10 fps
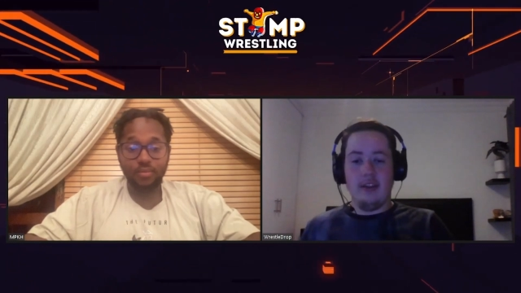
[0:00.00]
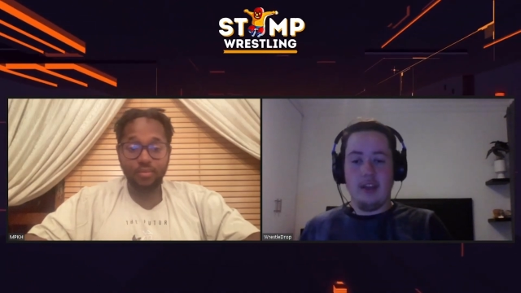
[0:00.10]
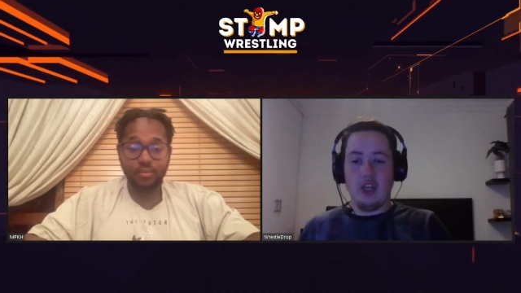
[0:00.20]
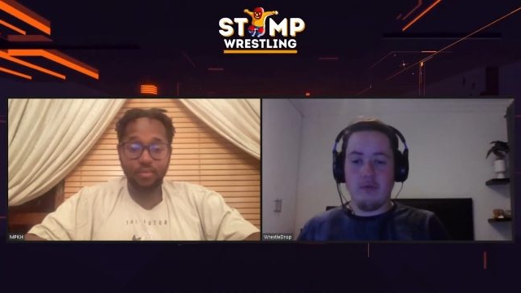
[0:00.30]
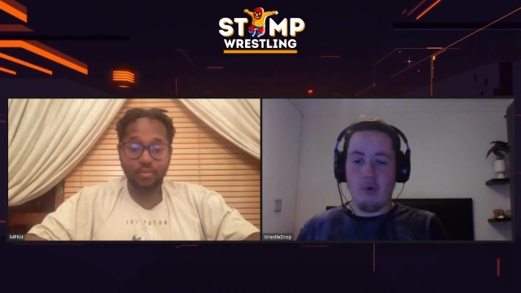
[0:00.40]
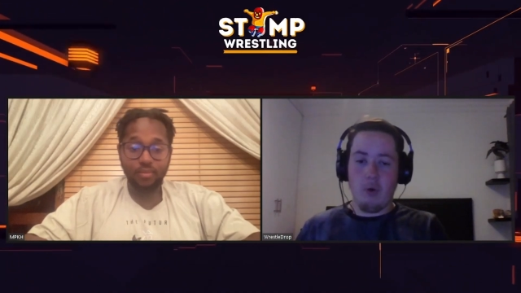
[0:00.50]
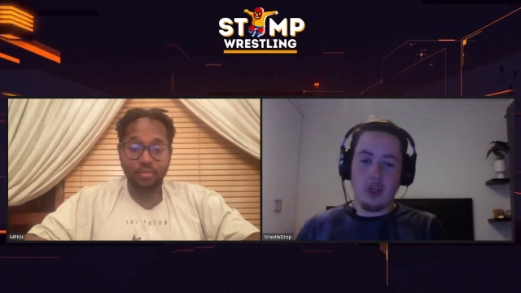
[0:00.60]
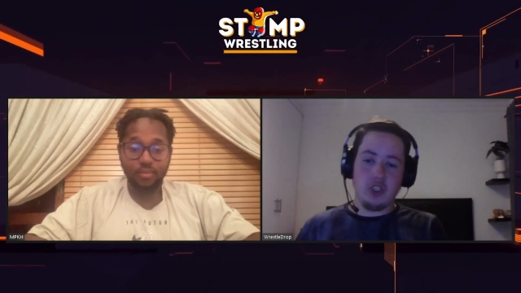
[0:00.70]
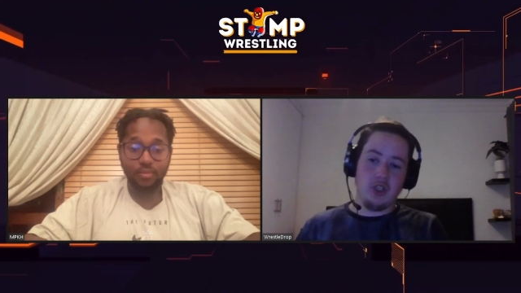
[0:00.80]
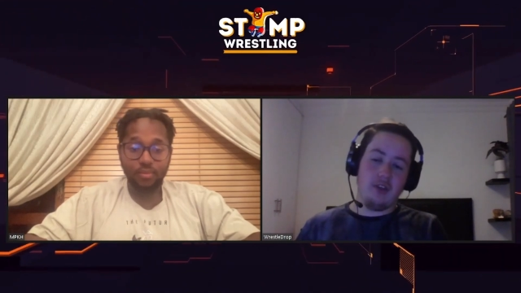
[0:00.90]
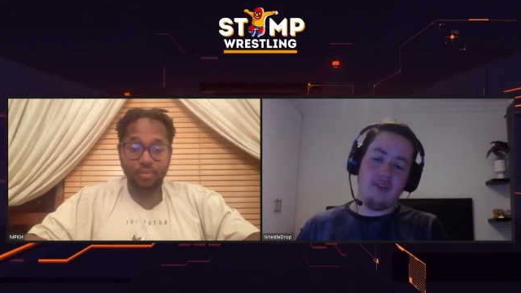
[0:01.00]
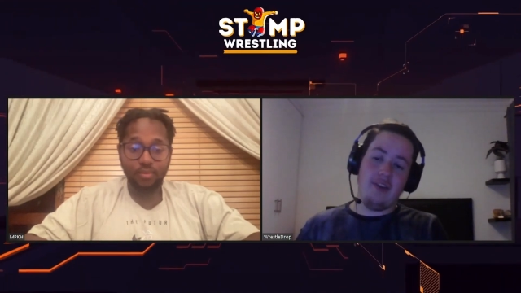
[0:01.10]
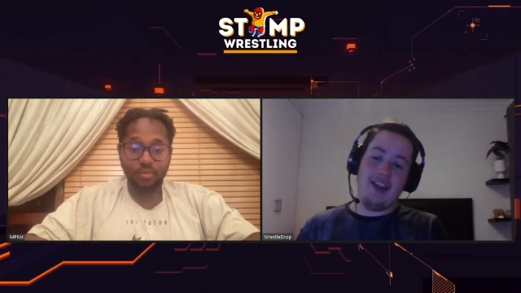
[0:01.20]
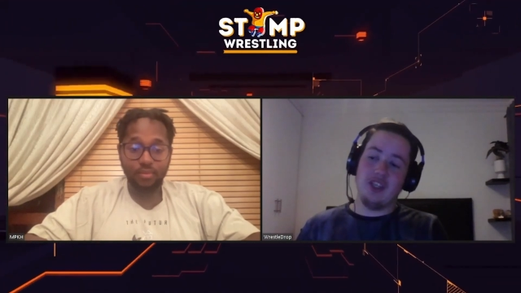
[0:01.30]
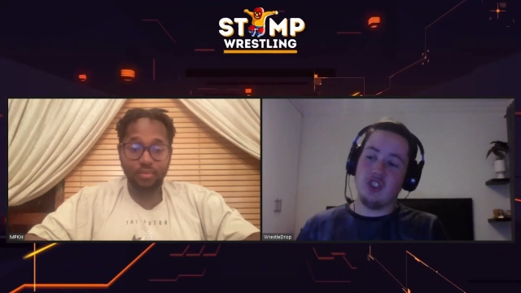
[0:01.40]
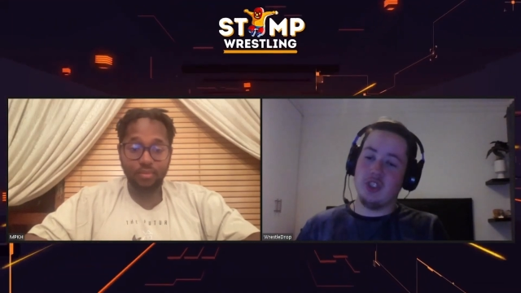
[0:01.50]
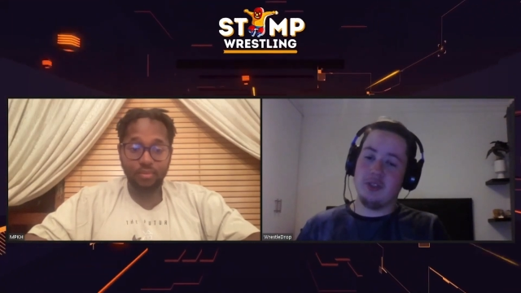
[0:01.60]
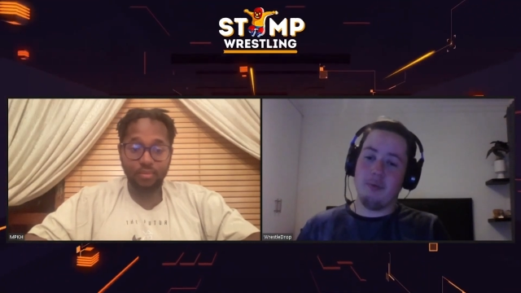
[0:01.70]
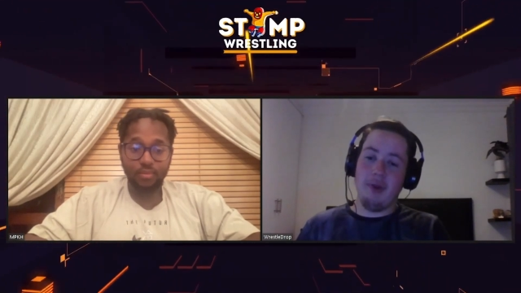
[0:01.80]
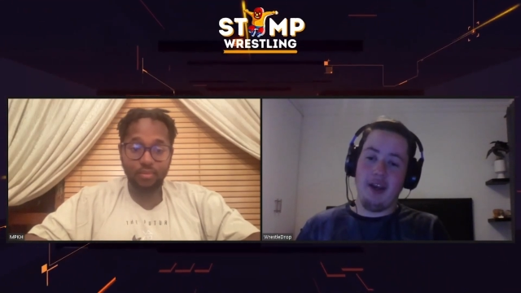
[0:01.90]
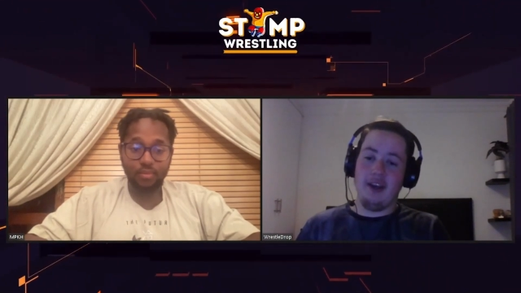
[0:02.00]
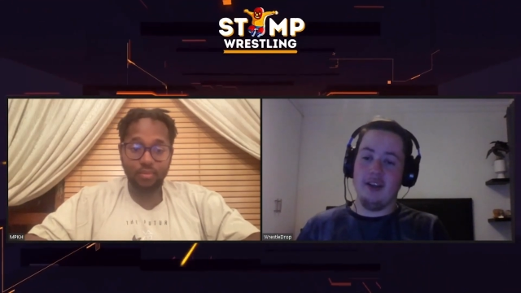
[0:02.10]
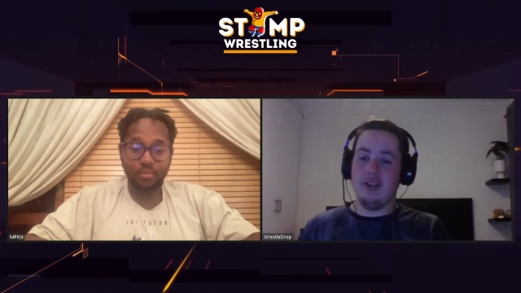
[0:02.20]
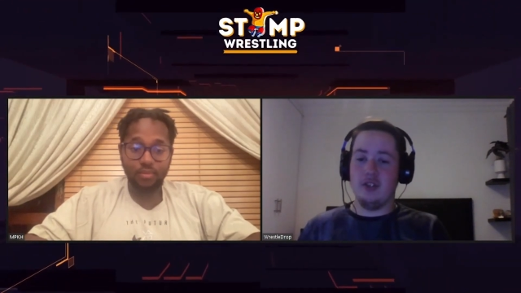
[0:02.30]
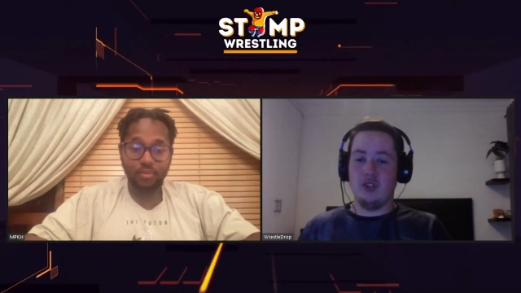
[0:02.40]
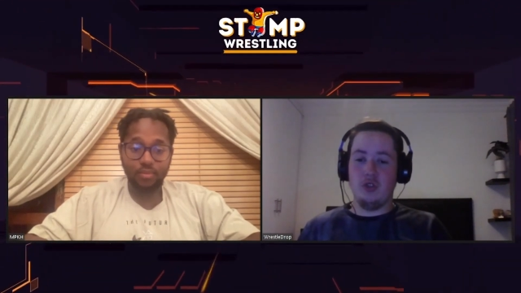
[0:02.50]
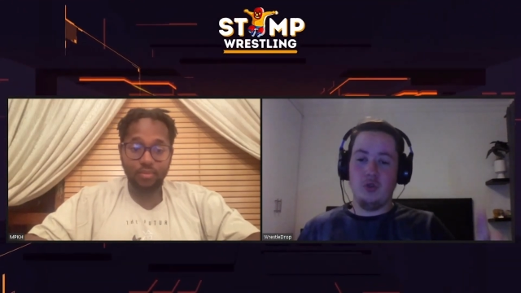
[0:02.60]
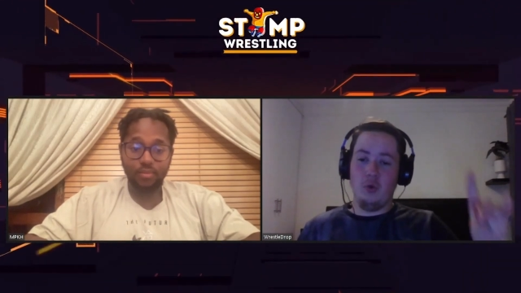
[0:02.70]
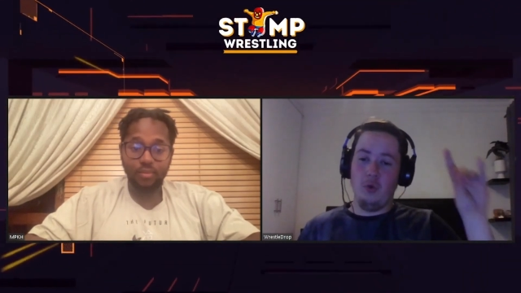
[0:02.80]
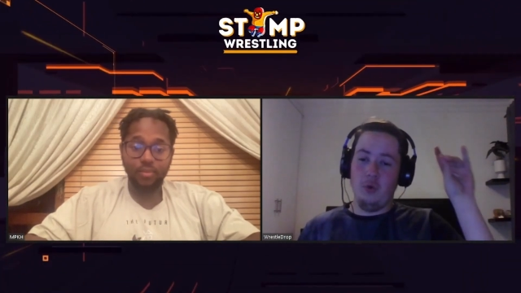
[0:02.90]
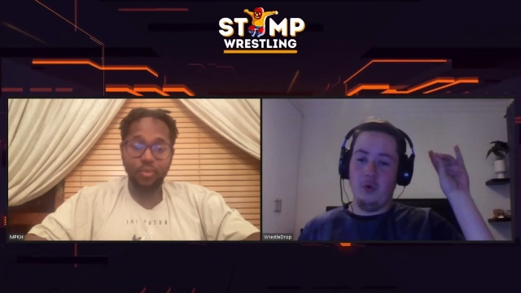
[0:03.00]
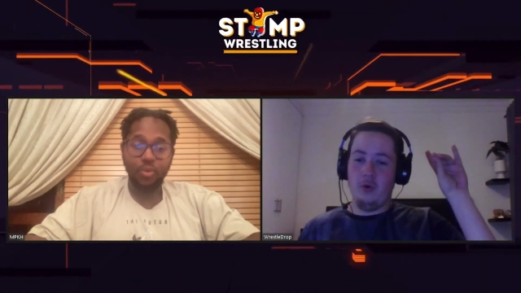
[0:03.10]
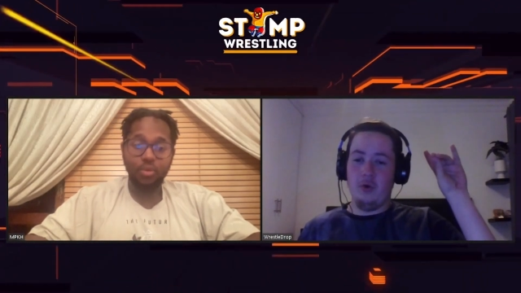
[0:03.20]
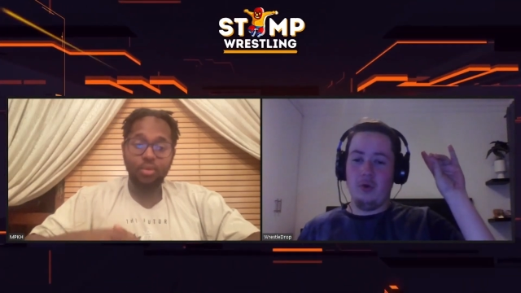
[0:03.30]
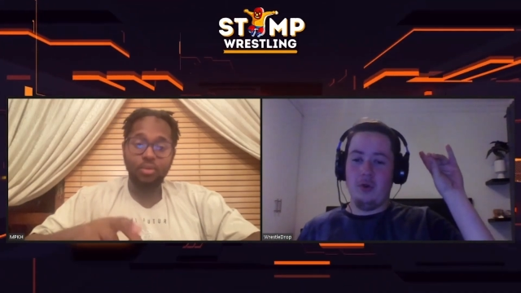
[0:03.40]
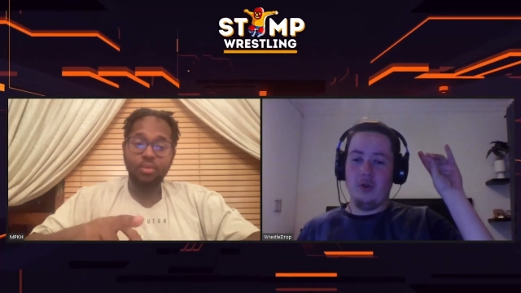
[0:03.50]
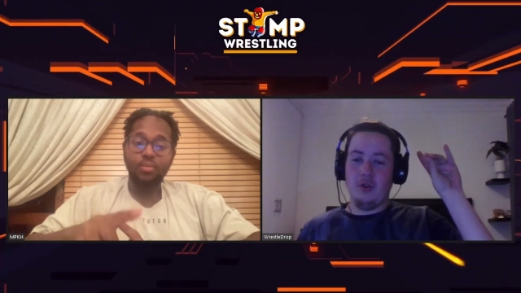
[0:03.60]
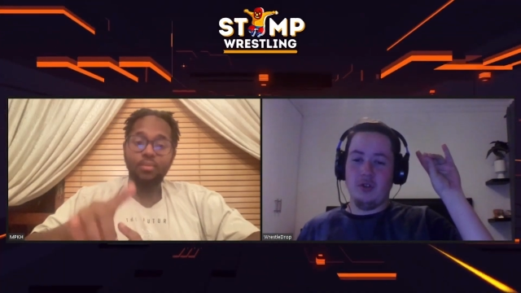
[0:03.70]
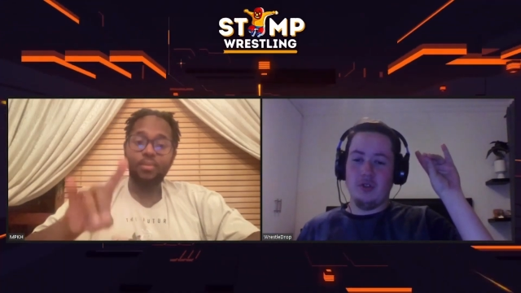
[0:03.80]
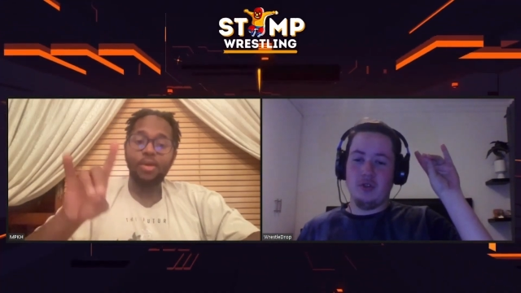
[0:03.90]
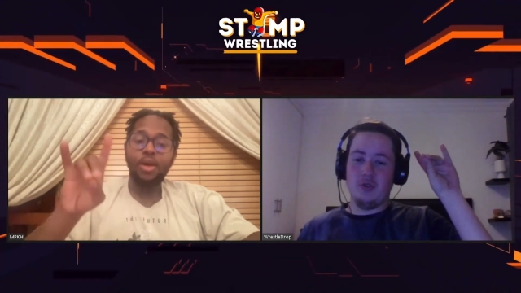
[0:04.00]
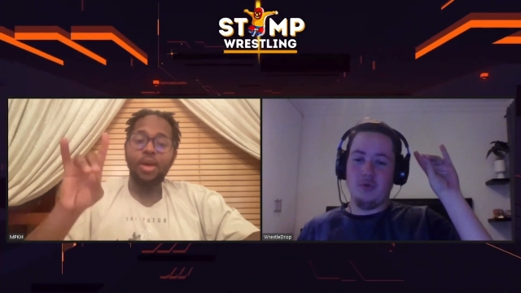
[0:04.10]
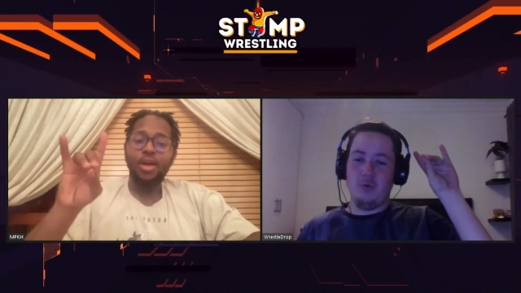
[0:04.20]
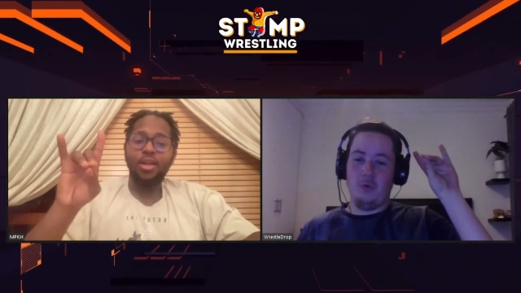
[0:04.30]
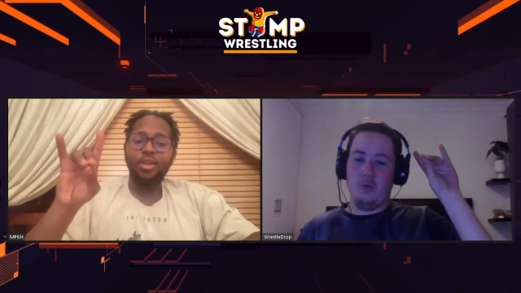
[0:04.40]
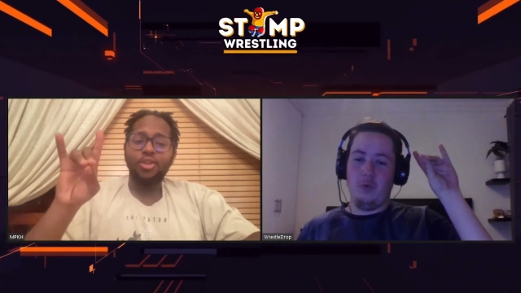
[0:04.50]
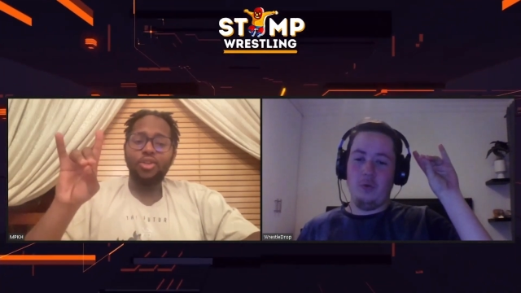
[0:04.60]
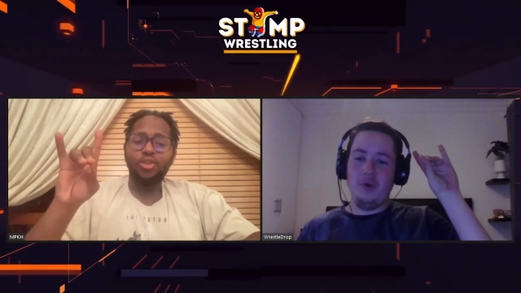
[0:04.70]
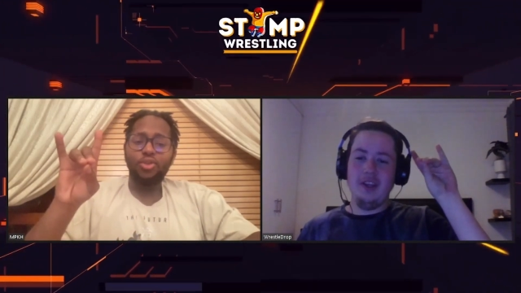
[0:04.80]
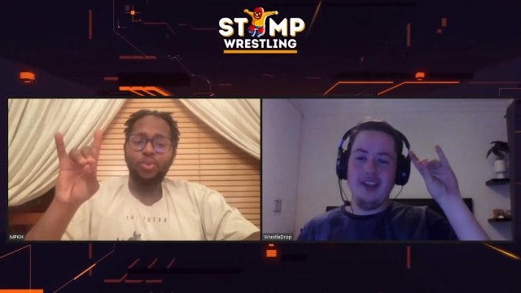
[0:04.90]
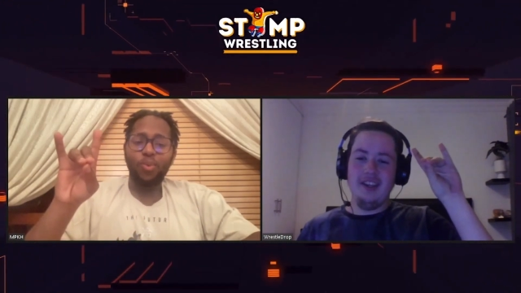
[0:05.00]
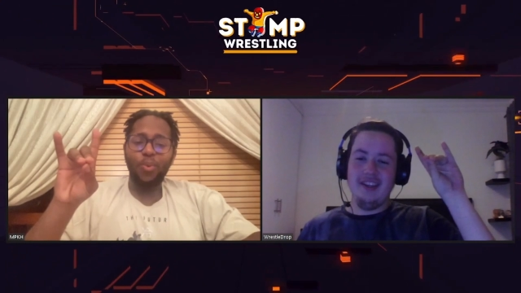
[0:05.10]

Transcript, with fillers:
Speaker 1: Thank you for watching, and it's just been too
Speaker 2: sweet.